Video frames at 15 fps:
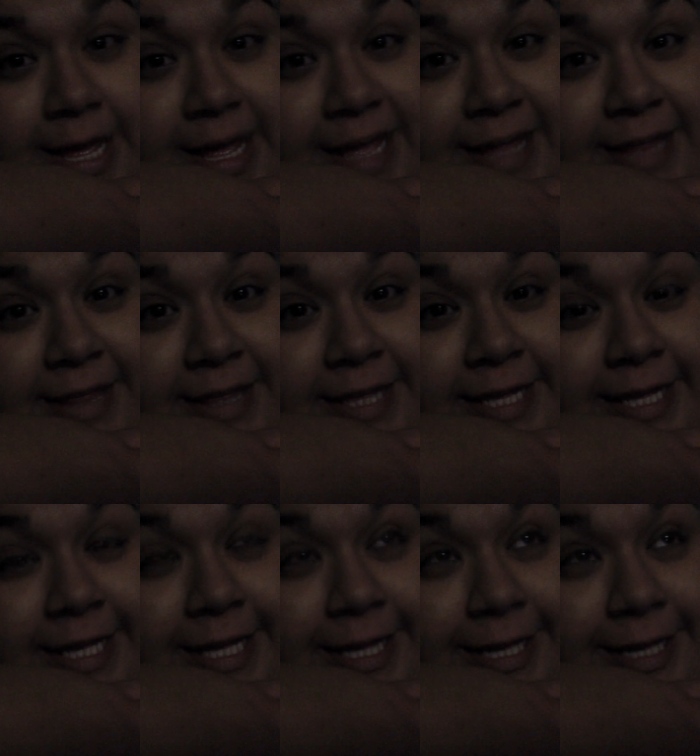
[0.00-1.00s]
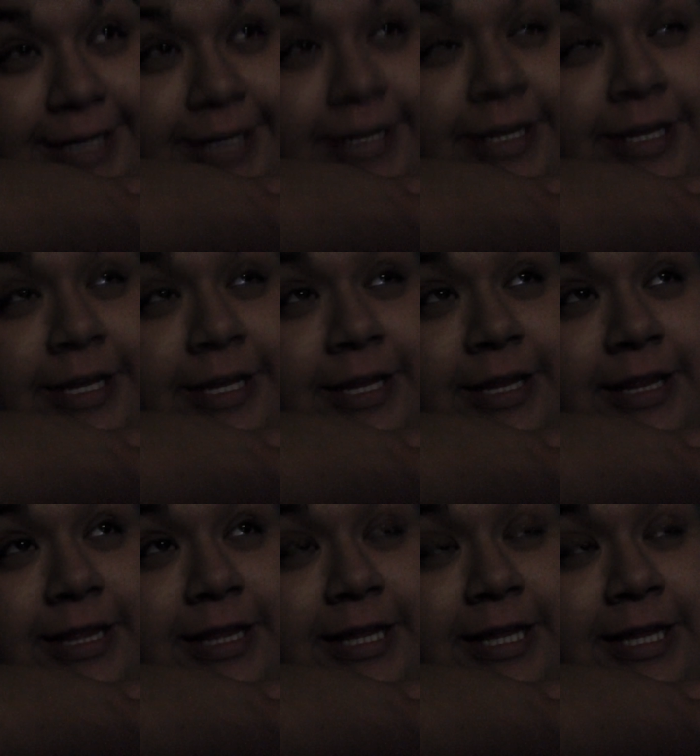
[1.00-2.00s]
And then
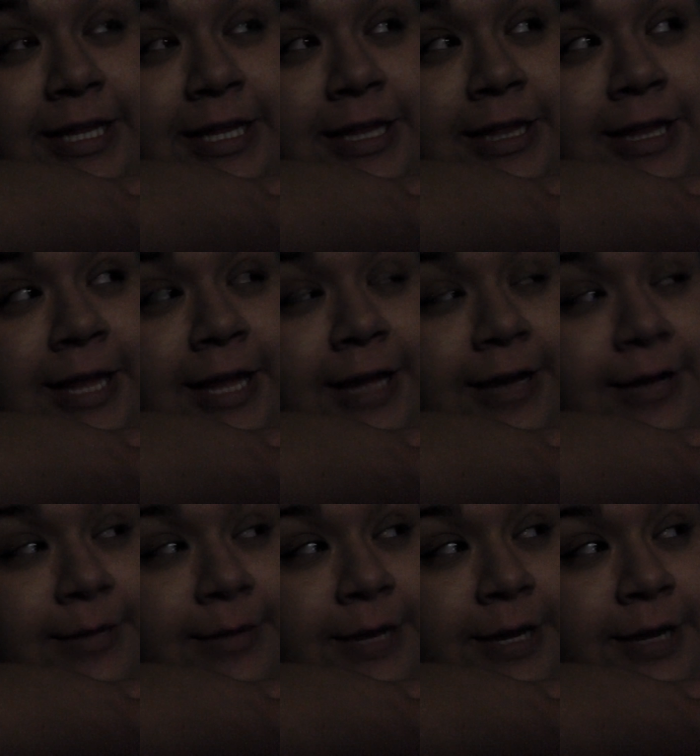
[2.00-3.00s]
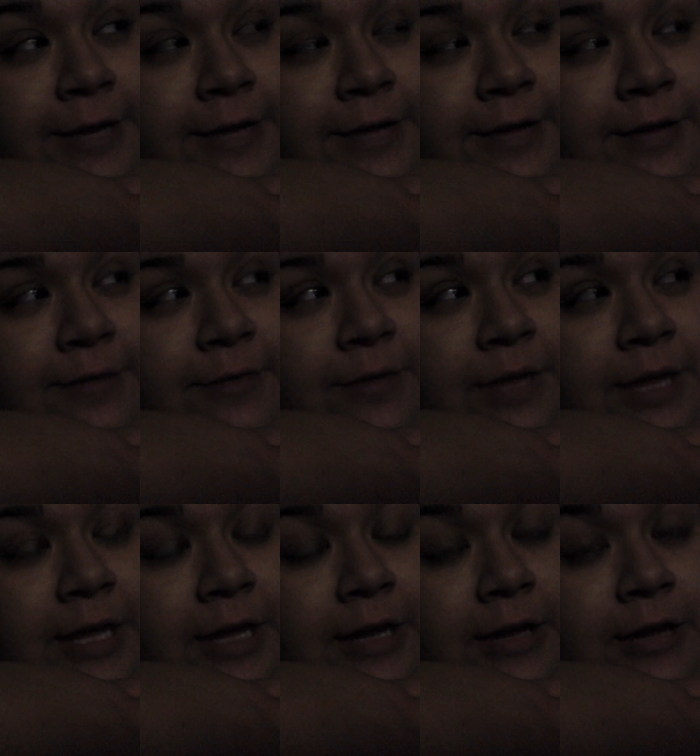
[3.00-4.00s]
the light come on that we
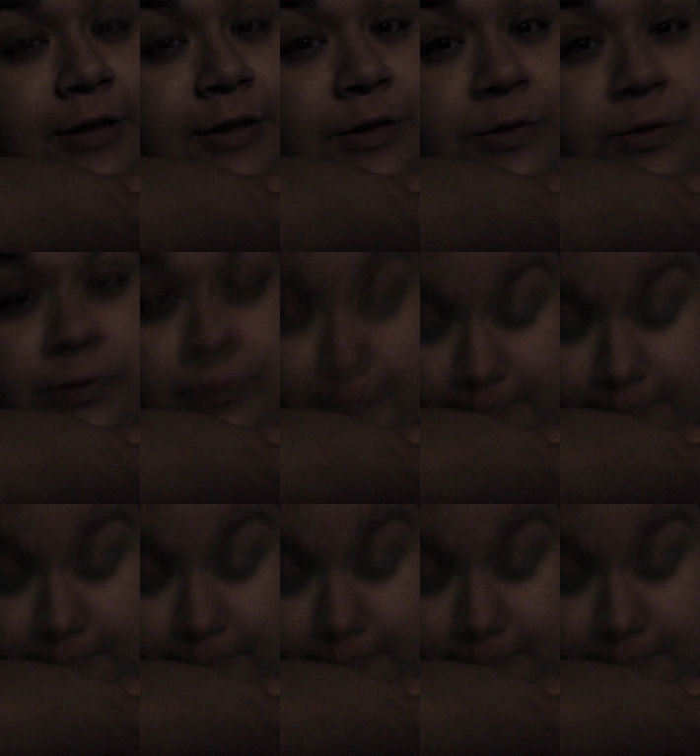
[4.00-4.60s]
had a low